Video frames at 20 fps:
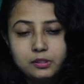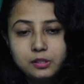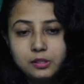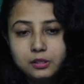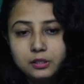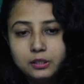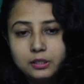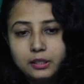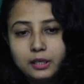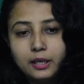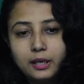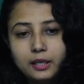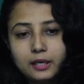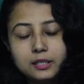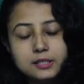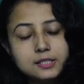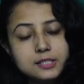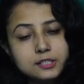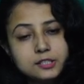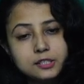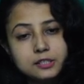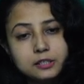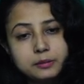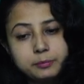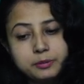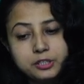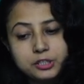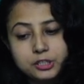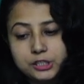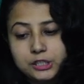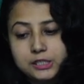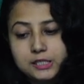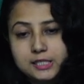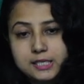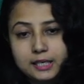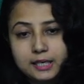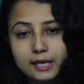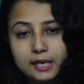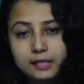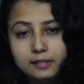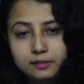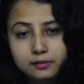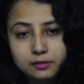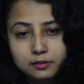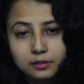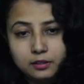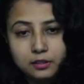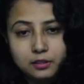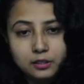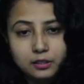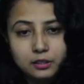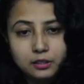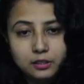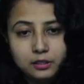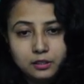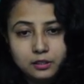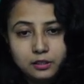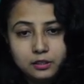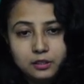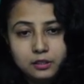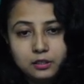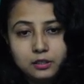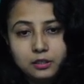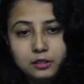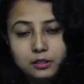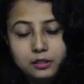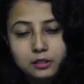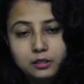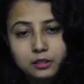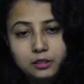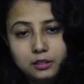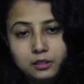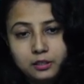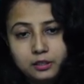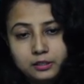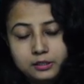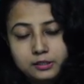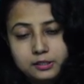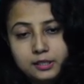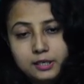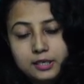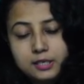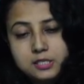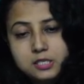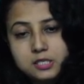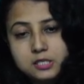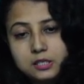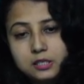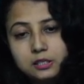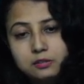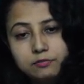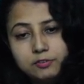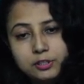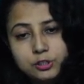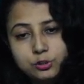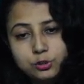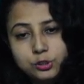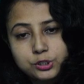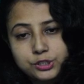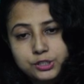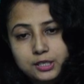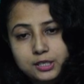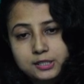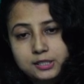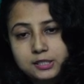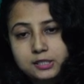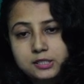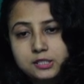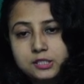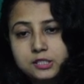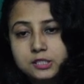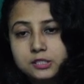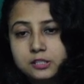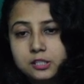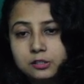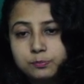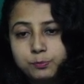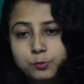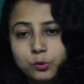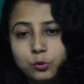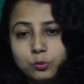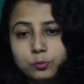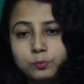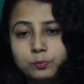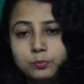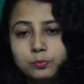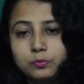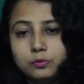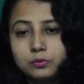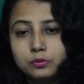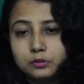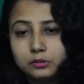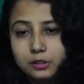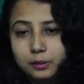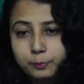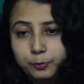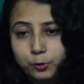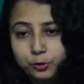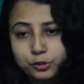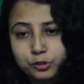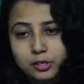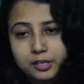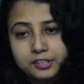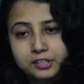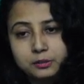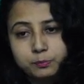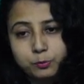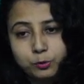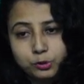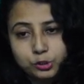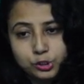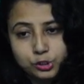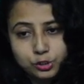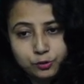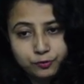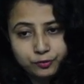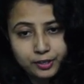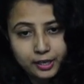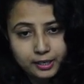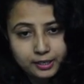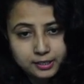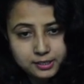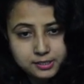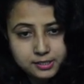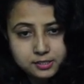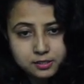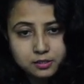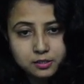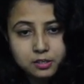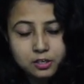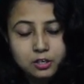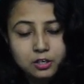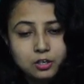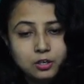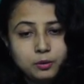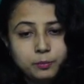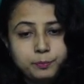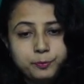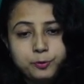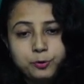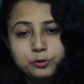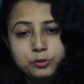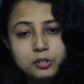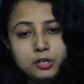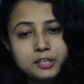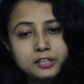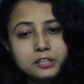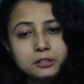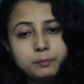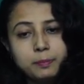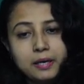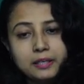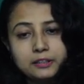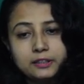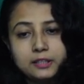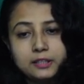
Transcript: Here are certain limitations again. Uh, in this, in vitro studies did not prove the proteolytic process of caries. Proteolytic bacteria